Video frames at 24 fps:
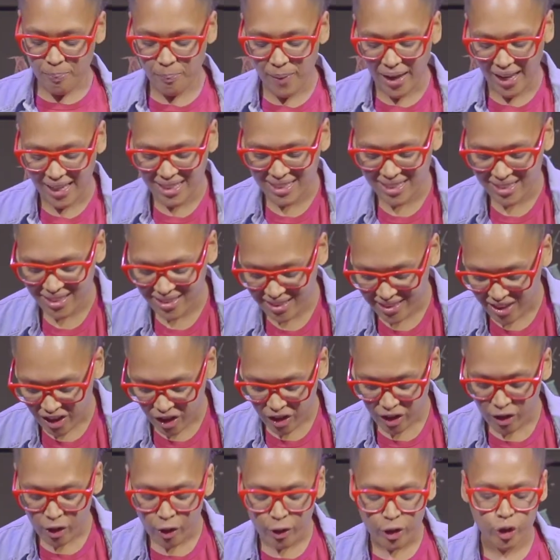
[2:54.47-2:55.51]
makes
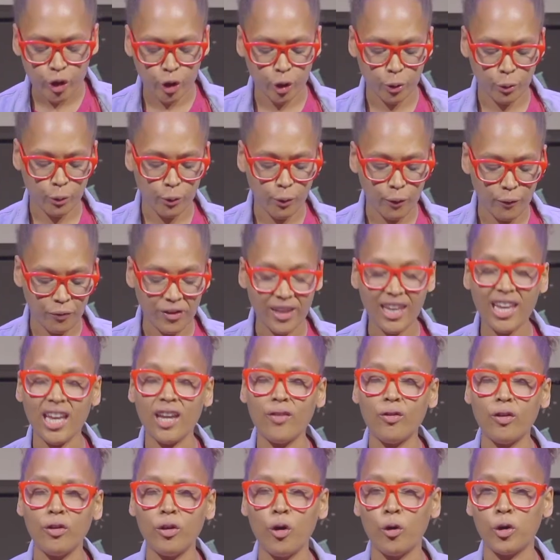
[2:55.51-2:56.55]
your truth,
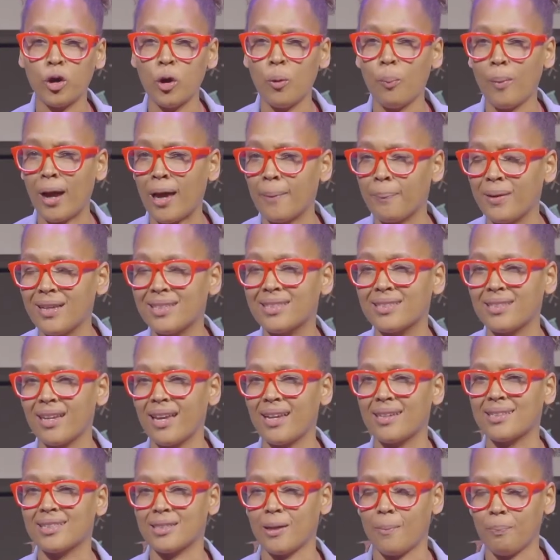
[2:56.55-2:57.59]
even though you might be
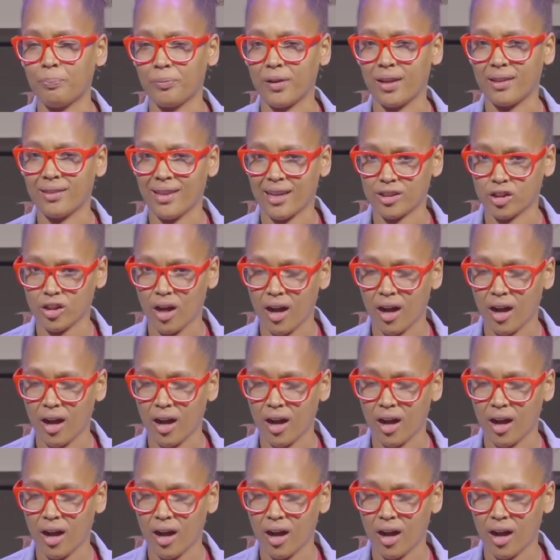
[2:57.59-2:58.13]
saying something that's